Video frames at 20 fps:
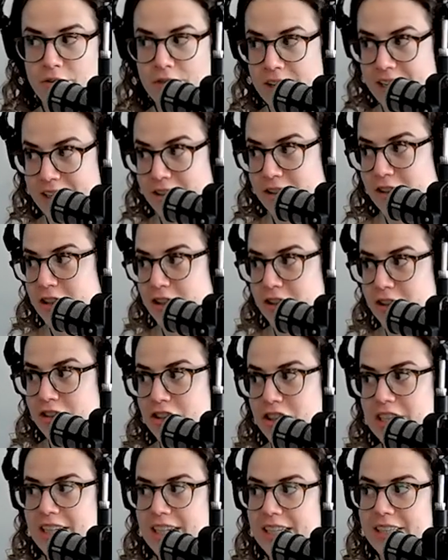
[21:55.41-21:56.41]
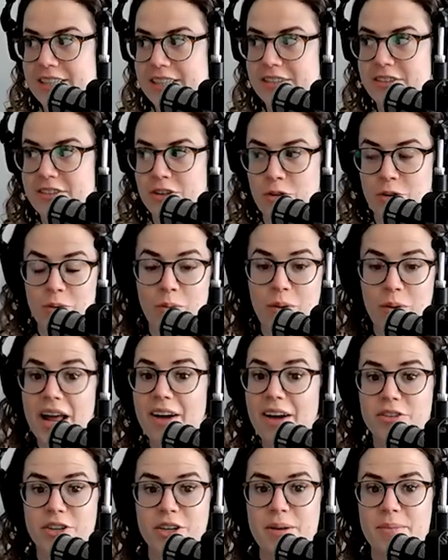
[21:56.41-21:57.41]
fit into your jeans or
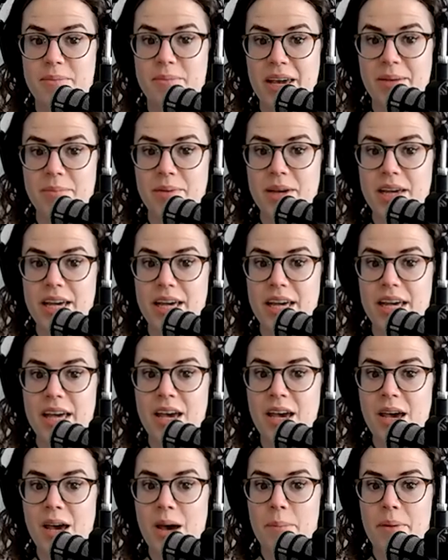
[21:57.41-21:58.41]
whatever it may be.